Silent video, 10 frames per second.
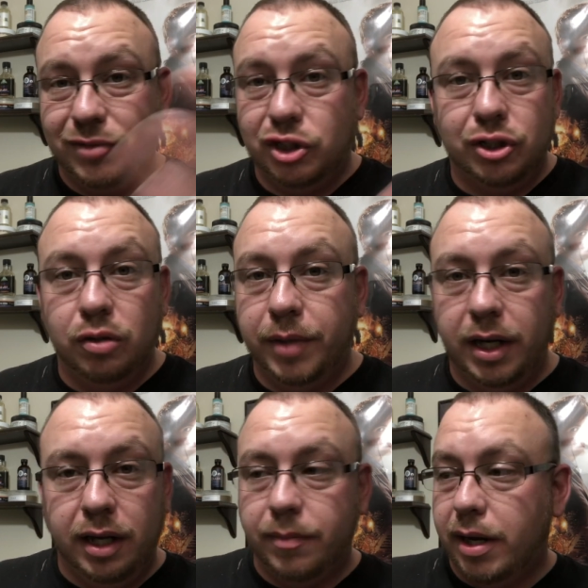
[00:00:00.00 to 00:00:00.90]
Shoot me
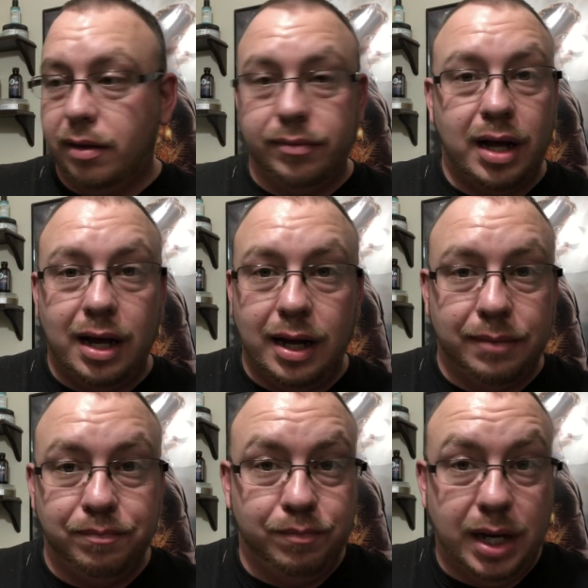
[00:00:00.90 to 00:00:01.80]
an email.
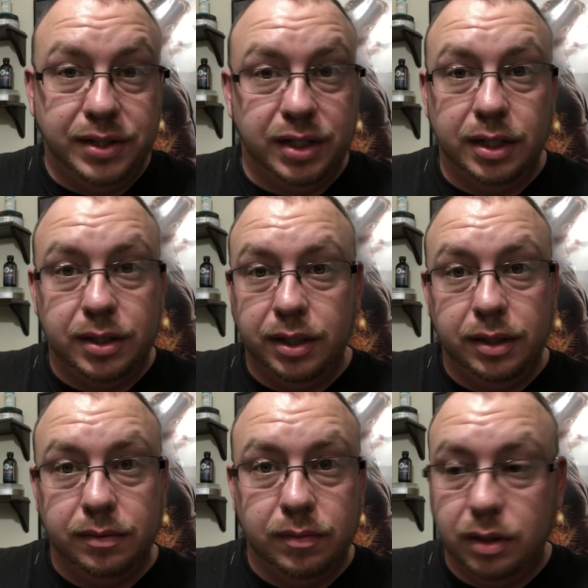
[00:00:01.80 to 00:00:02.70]
I might send it to
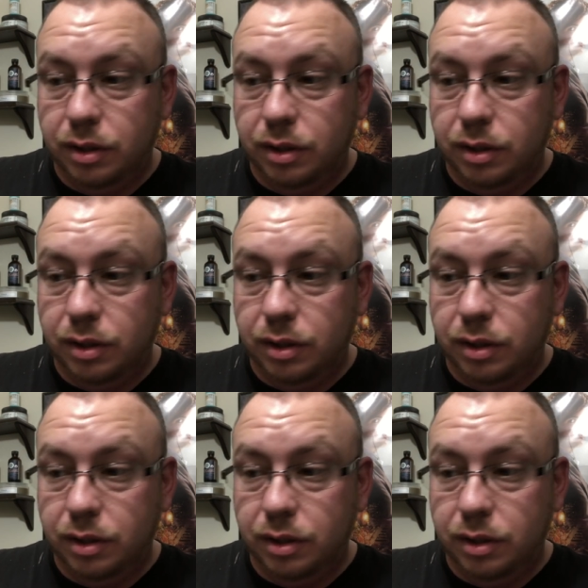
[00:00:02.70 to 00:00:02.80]
you.